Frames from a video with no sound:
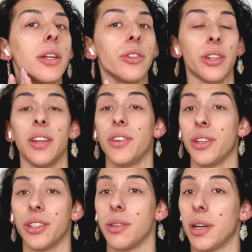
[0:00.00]
So I even
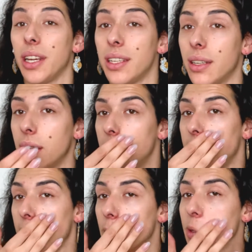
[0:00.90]
use it on my
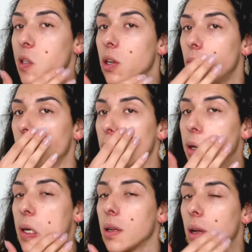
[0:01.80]
days where I don't want to
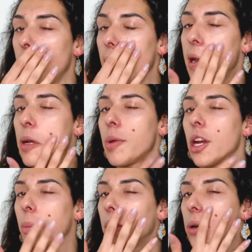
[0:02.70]
wear any
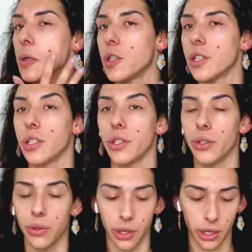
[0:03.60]
makeup at all, just to